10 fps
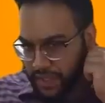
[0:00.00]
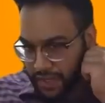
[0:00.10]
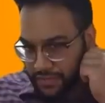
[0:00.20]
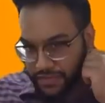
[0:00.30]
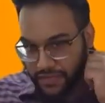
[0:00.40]

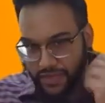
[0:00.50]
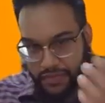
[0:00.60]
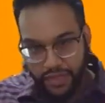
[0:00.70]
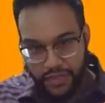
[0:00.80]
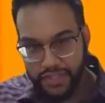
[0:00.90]
off of
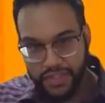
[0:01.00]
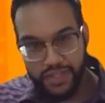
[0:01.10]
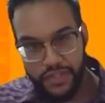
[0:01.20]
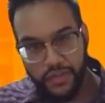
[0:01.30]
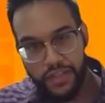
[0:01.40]
what you said,
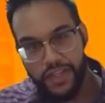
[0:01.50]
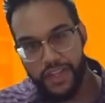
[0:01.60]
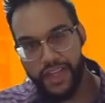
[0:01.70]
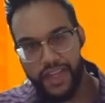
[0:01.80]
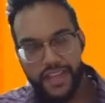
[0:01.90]
Nicola.
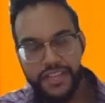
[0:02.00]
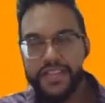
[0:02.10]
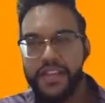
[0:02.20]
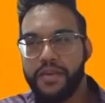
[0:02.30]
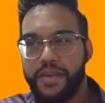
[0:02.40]
I guess
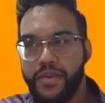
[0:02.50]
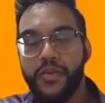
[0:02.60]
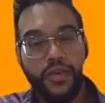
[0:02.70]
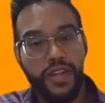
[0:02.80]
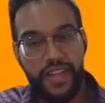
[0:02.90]
people
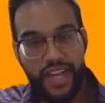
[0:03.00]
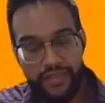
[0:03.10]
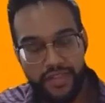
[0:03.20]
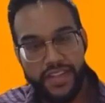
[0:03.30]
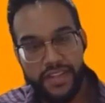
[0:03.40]
would have
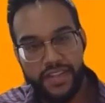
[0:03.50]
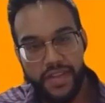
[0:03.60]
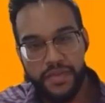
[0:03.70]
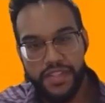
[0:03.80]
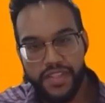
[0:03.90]
the
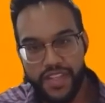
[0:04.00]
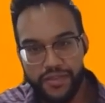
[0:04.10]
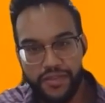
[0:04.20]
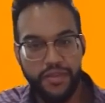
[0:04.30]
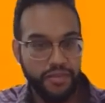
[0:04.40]
conception that
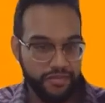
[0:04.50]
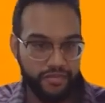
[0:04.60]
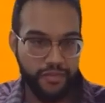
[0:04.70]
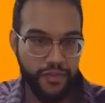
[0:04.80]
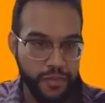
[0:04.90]

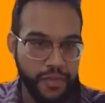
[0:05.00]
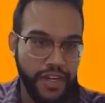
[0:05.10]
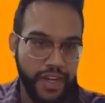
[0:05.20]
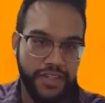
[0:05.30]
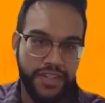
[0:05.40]
food
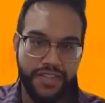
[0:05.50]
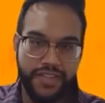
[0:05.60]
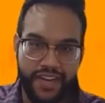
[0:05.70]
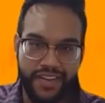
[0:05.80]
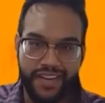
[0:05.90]
production is
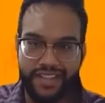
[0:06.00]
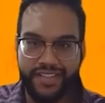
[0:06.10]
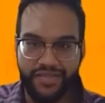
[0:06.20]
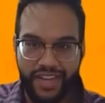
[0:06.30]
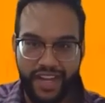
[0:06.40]
hairnets
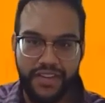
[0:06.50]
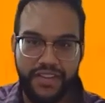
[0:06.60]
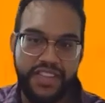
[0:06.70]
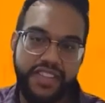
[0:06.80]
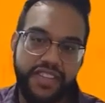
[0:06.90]
and
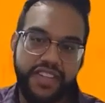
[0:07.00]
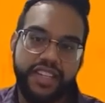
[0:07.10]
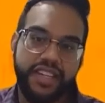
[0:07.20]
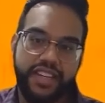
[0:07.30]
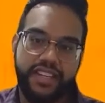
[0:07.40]
factories and all
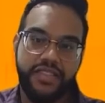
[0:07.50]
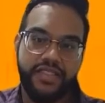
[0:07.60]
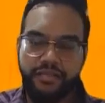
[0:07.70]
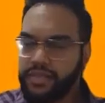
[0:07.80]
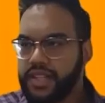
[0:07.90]
that kind of
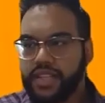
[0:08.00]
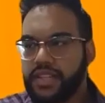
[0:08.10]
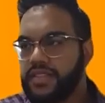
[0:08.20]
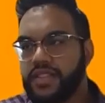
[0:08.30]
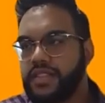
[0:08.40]
stuff, but
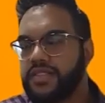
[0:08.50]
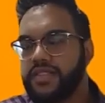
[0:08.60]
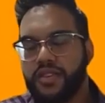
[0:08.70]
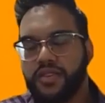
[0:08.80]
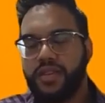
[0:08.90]
there's
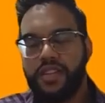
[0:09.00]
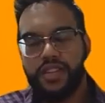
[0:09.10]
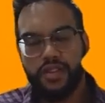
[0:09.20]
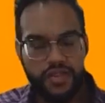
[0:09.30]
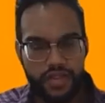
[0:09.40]
so much
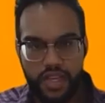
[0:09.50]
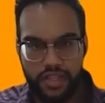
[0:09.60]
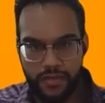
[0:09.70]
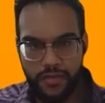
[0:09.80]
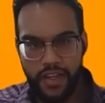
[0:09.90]
outside
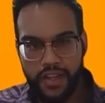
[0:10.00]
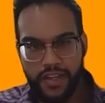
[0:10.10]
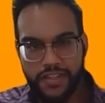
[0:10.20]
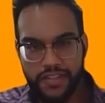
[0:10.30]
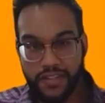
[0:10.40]
of
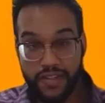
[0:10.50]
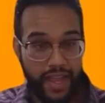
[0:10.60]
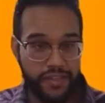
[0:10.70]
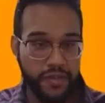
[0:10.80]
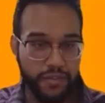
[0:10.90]
just the
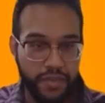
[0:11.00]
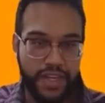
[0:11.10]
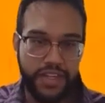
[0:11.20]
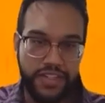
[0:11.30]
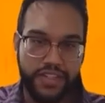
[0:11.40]
actual
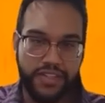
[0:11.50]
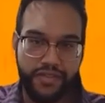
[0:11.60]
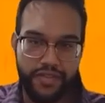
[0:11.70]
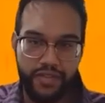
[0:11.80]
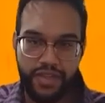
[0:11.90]
production of
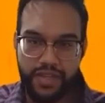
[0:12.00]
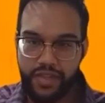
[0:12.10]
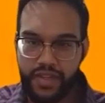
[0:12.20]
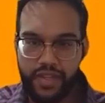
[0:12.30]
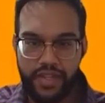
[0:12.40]
food. I
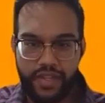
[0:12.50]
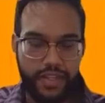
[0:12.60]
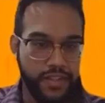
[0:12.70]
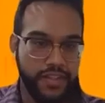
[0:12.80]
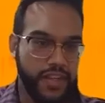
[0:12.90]
mean,
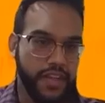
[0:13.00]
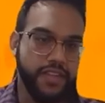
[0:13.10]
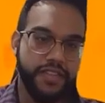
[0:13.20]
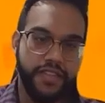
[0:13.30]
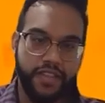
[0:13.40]
in
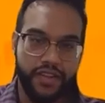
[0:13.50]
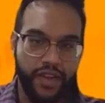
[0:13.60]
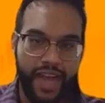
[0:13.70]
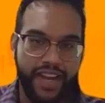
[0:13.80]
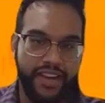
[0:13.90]
sales,
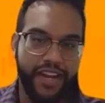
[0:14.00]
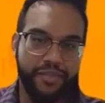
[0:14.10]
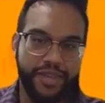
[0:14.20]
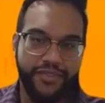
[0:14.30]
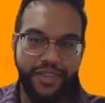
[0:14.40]
had it not
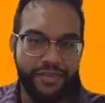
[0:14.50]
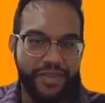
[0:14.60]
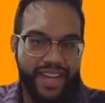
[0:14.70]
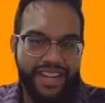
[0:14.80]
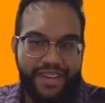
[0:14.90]
been for the
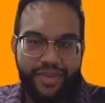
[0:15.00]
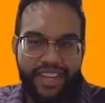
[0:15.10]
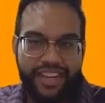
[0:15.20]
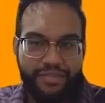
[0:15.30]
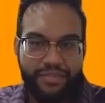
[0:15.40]

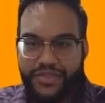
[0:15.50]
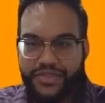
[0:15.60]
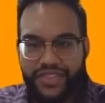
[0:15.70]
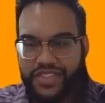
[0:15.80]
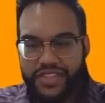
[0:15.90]
pandemic, most of
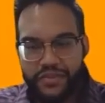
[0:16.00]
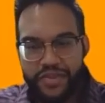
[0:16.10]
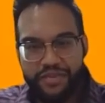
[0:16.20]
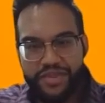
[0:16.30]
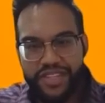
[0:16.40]
the
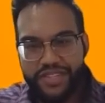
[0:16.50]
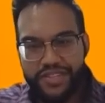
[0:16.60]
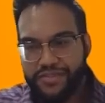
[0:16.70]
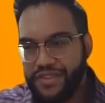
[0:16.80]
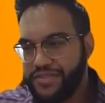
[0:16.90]
salespeople at
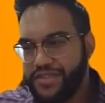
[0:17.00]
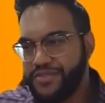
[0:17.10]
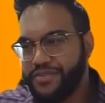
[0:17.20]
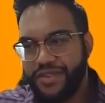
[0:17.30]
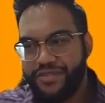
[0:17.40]
Trophy Foods
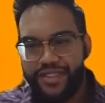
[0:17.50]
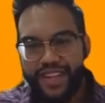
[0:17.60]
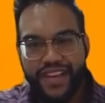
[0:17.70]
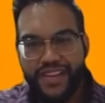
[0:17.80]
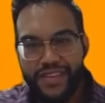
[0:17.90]
would be
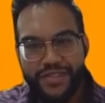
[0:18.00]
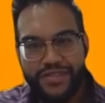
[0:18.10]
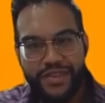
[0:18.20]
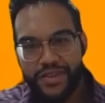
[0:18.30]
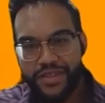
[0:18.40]
flying all over
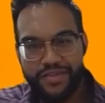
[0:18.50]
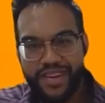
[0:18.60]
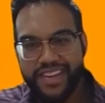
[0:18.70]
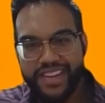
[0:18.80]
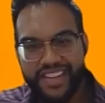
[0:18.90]
North
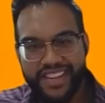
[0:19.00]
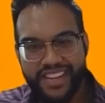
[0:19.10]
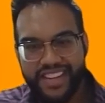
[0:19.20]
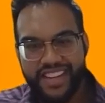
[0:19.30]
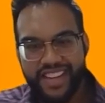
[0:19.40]
America
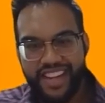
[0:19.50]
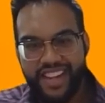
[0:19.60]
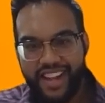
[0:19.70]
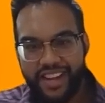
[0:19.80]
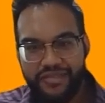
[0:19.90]

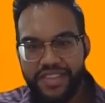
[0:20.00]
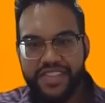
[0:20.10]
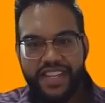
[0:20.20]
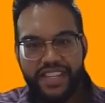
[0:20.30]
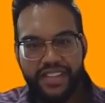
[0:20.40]
and
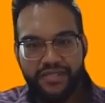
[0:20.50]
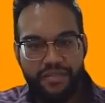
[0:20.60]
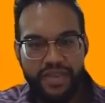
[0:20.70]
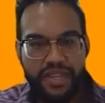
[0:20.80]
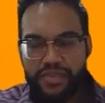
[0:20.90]
visiting different
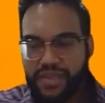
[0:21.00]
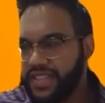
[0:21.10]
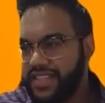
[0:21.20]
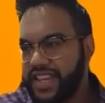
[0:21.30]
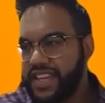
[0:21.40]
people and
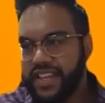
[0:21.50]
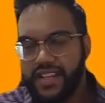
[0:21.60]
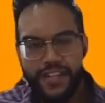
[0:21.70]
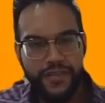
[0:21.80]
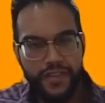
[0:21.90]
taking
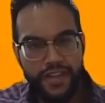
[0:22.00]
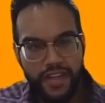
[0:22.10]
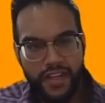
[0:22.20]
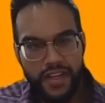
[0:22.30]
in different